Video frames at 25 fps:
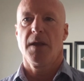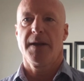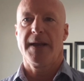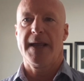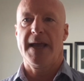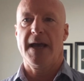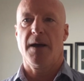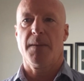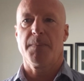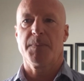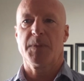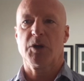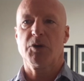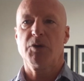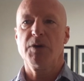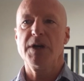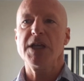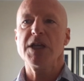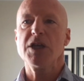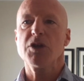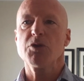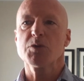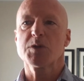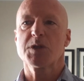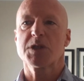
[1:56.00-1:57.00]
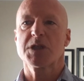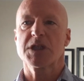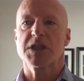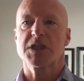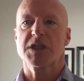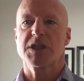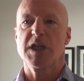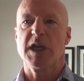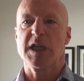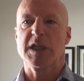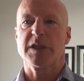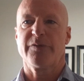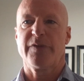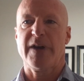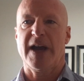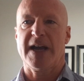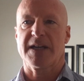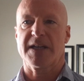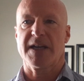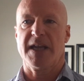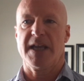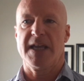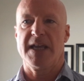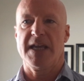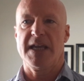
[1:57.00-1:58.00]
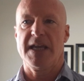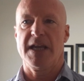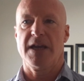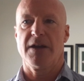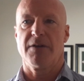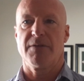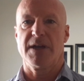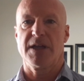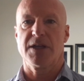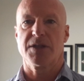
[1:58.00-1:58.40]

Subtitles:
Now, the critical success factor here